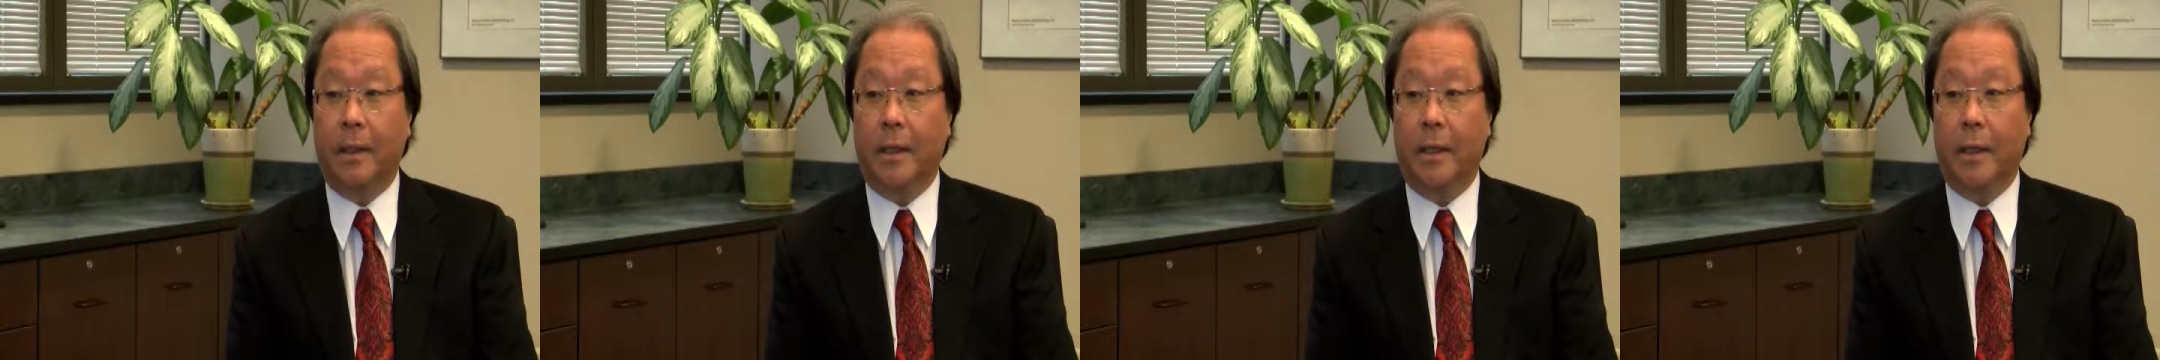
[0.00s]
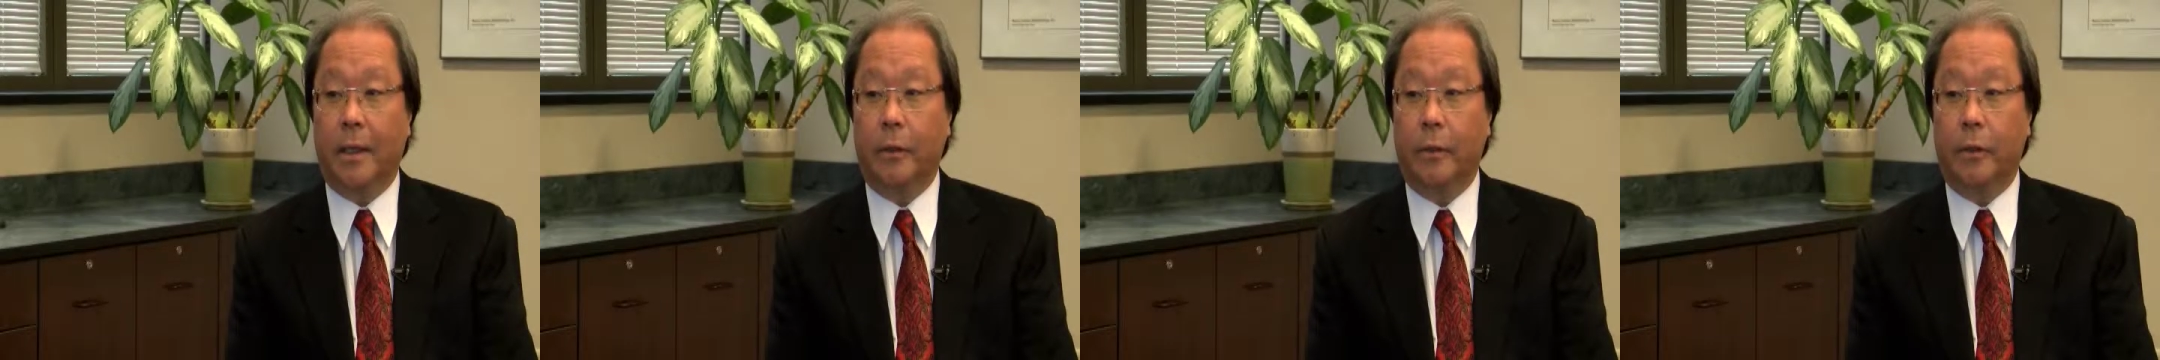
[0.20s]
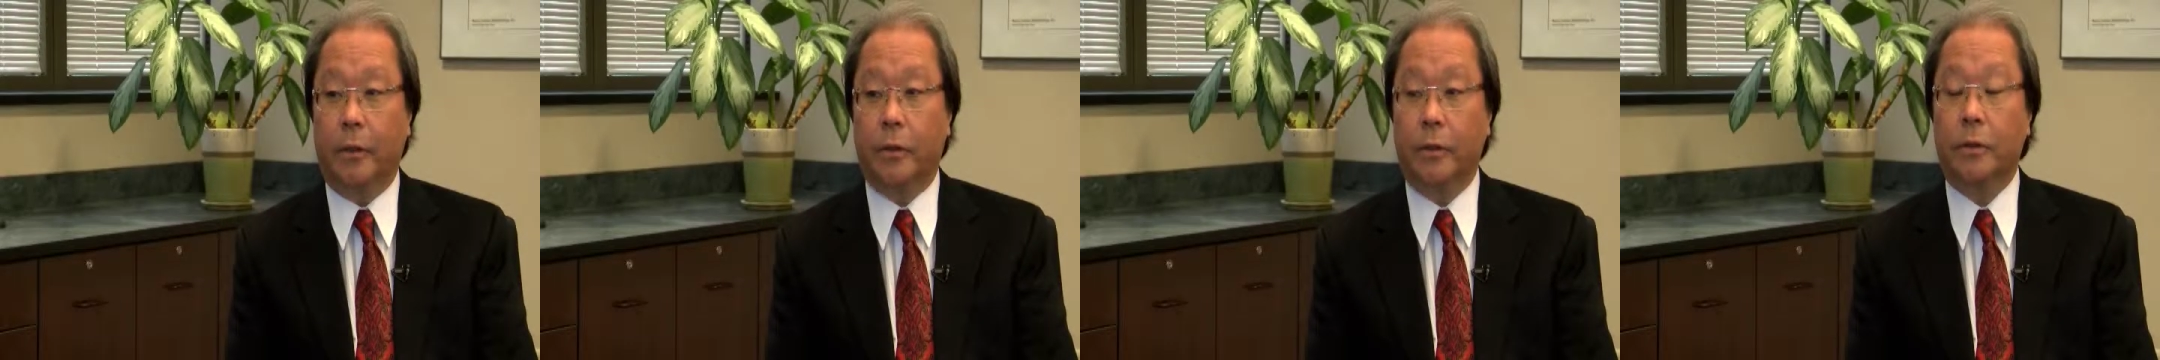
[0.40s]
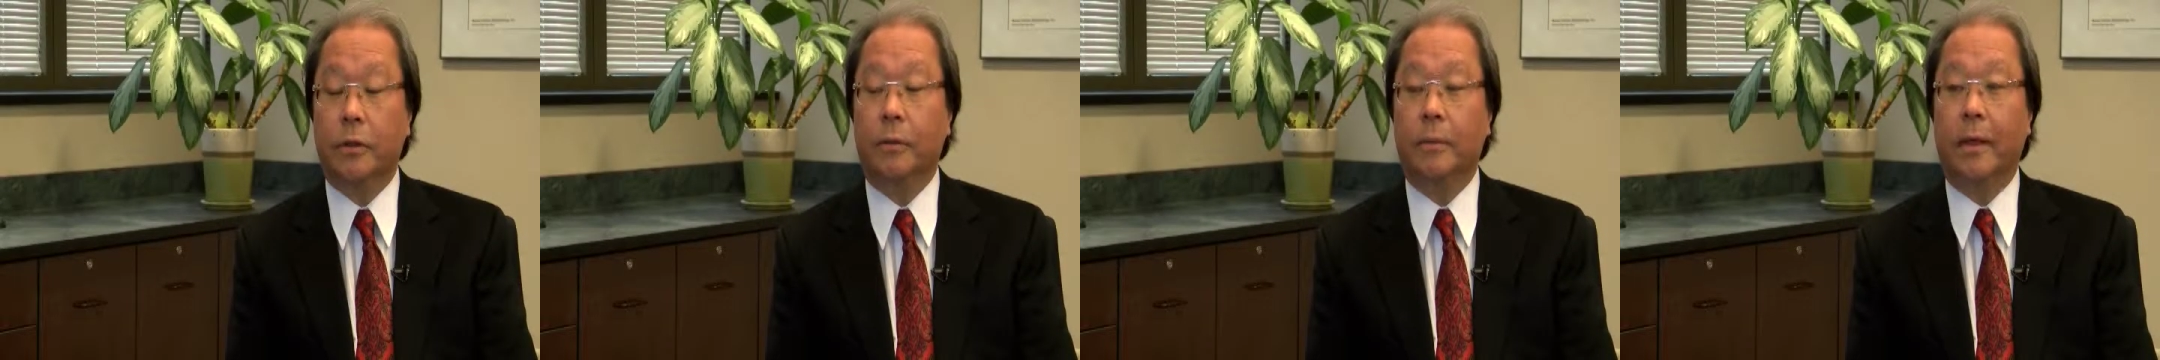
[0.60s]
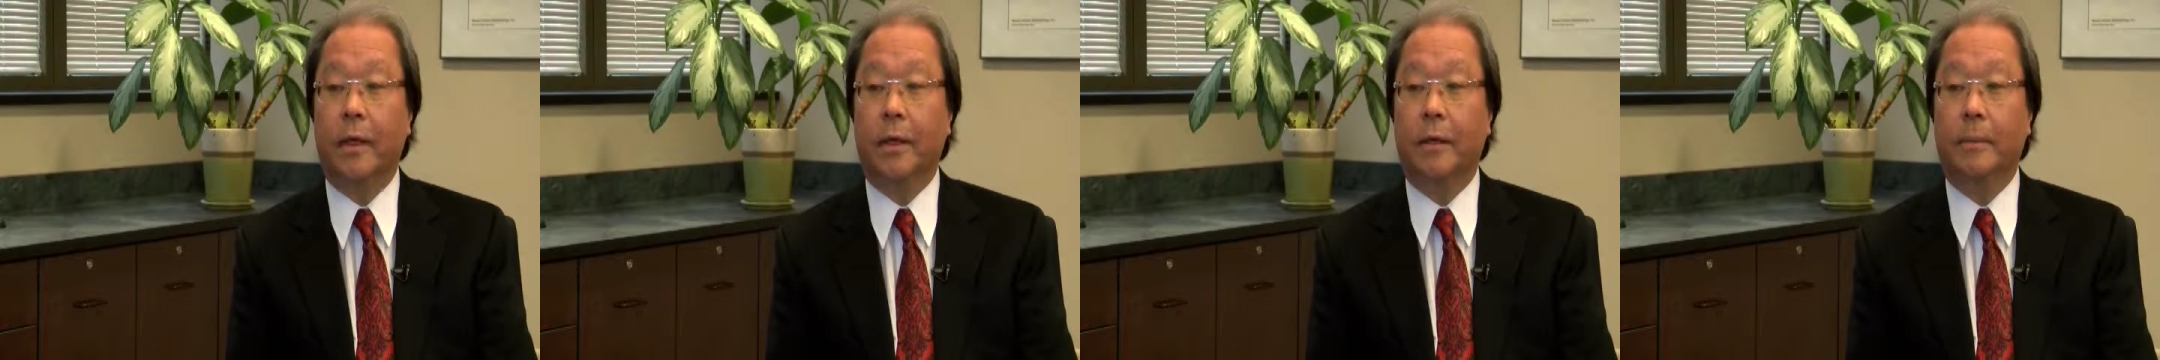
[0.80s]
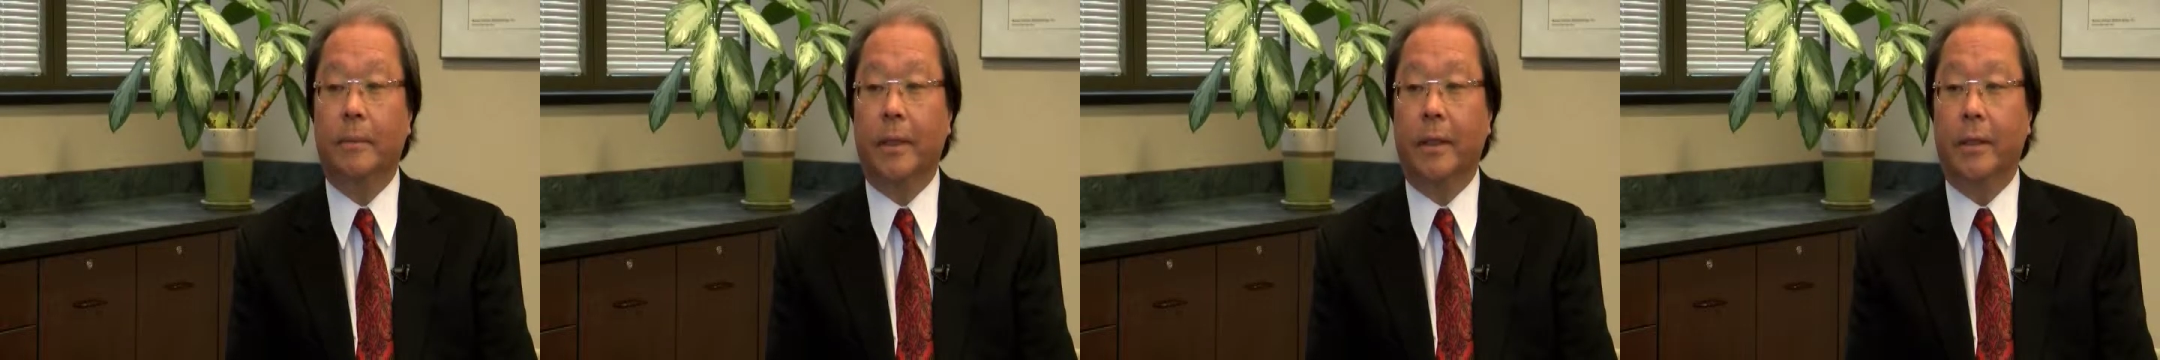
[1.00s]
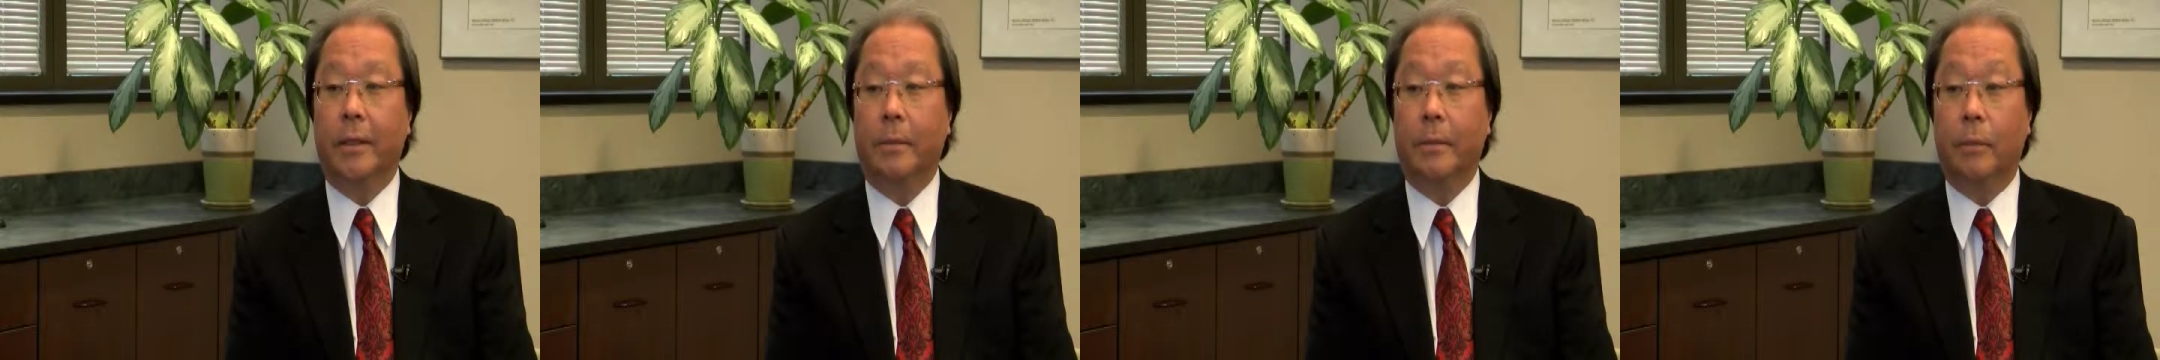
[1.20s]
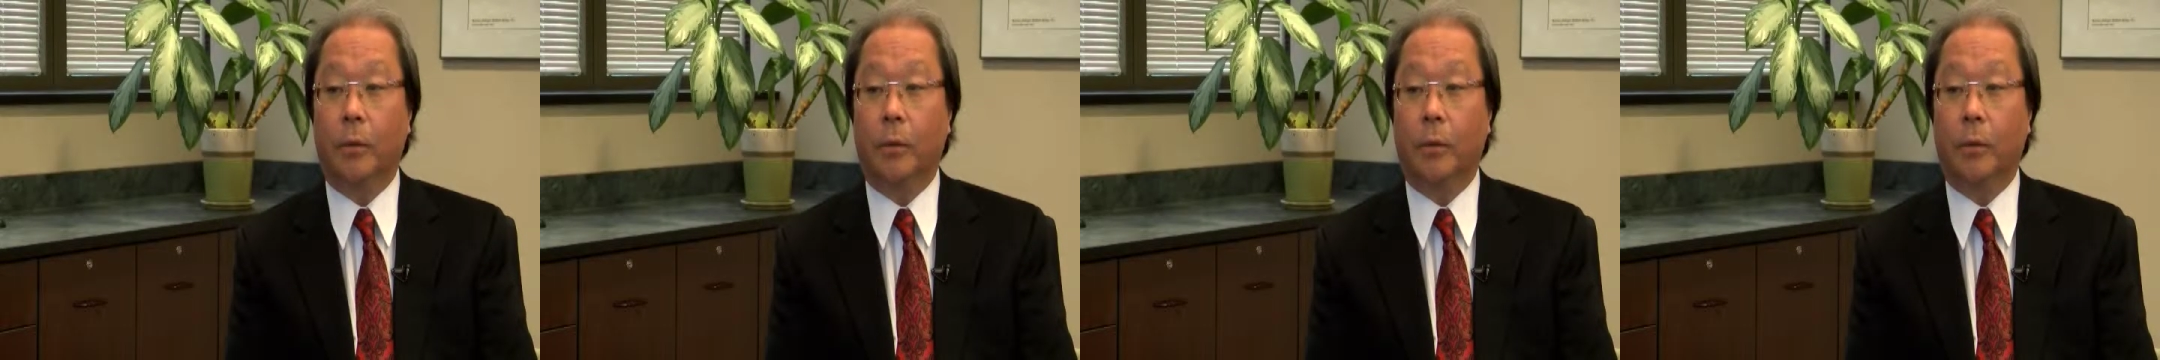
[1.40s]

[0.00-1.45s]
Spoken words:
and we usually recommend a